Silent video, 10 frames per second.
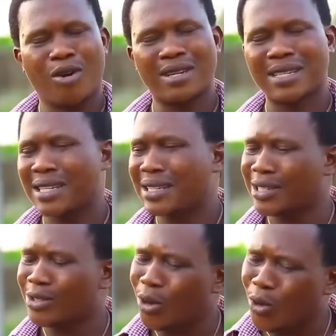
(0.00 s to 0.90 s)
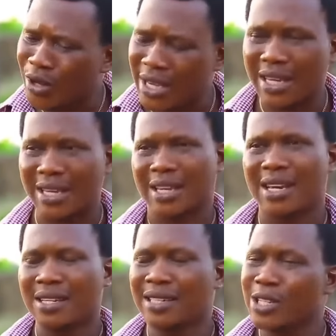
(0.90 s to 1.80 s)
Honestly, this is not okay.
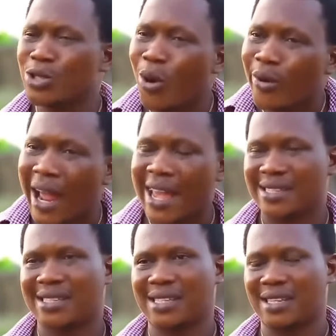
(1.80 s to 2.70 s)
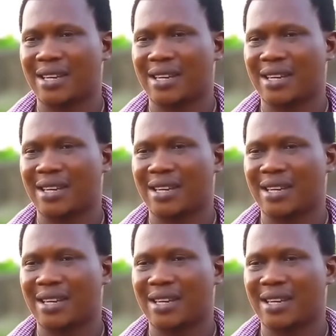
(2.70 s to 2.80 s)
This is not right.